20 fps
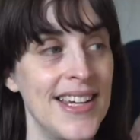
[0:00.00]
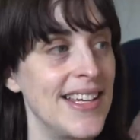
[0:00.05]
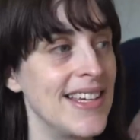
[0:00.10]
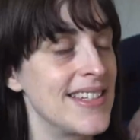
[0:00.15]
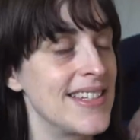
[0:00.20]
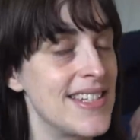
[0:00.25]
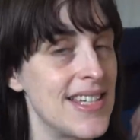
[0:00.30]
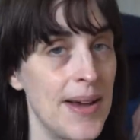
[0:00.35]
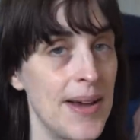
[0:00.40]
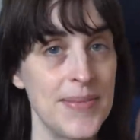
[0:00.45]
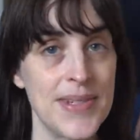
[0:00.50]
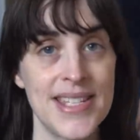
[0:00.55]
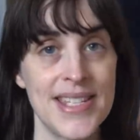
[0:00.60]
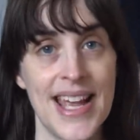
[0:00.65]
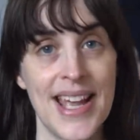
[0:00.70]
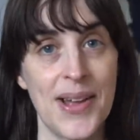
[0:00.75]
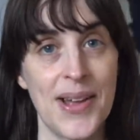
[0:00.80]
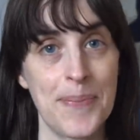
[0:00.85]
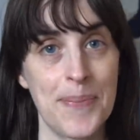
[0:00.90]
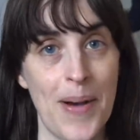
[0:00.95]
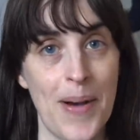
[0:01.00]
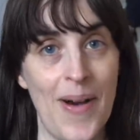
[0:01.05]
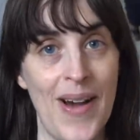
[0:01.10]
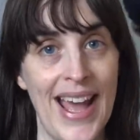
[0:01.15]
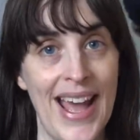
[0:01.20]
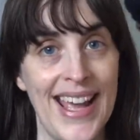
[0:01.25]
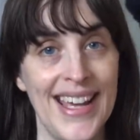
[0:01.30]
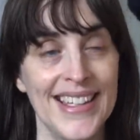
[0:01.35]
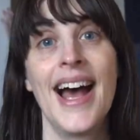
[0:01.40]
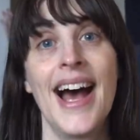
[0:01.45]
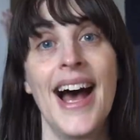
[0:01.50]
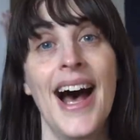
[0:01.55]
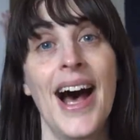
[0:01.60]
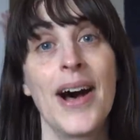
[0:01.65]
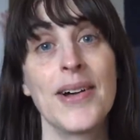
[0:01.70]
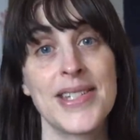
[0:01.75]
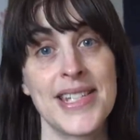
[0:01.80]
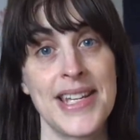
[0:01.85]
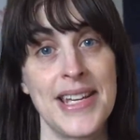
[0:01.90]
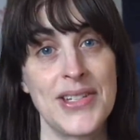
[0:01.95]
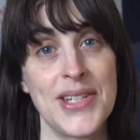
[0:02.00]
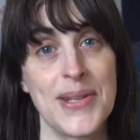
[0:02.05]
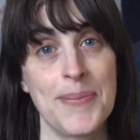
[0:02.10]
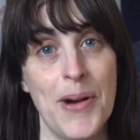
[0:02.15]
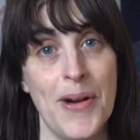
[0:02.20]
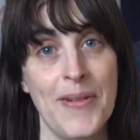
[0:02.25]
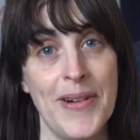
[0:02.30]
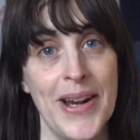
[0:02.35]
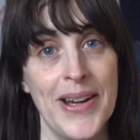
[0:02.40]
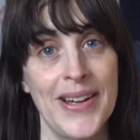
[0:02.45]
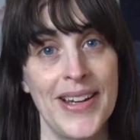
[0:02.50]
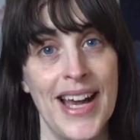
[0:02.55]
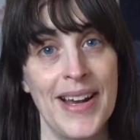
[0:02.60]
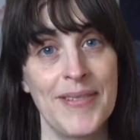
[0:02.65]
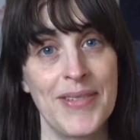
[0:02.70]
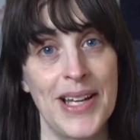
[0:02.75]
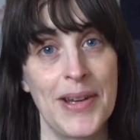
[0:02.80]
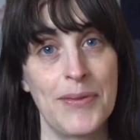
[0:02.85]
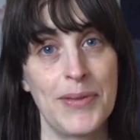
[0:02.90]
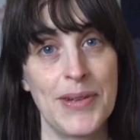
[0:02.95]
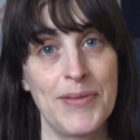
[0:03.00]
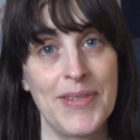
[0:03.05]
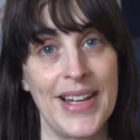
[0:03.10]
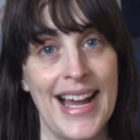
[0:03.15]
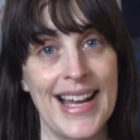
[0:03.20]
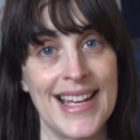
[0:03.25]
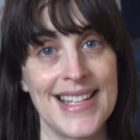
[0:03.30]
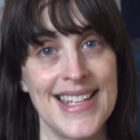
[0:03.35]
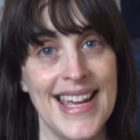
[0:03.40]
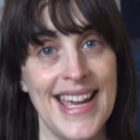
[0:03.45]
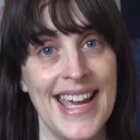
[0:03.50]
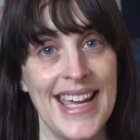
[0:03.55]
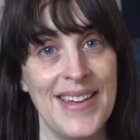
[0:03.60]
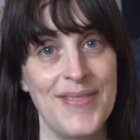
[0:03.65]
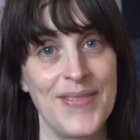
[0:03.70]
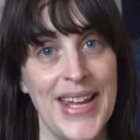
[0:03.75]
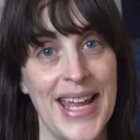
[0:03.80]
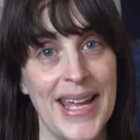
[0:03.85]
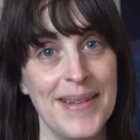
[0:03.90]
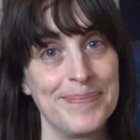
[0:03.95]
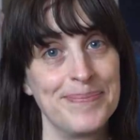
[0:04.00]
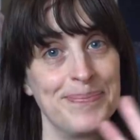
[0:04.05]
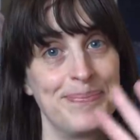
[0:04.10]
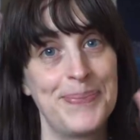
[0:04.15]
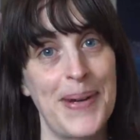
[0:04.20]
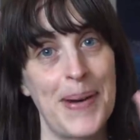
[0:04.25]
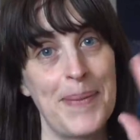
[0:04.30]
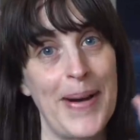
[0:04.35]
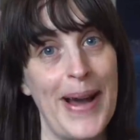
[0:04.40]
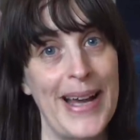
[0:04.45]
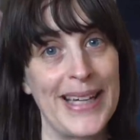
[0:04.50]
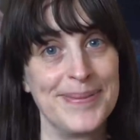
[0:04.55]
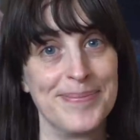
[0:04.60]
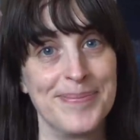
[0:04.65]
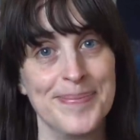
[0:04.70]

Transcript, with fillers: it's time to say goodbye. I'll see you tomorrow. Have a lovely, relaxing evening. Bye-bye.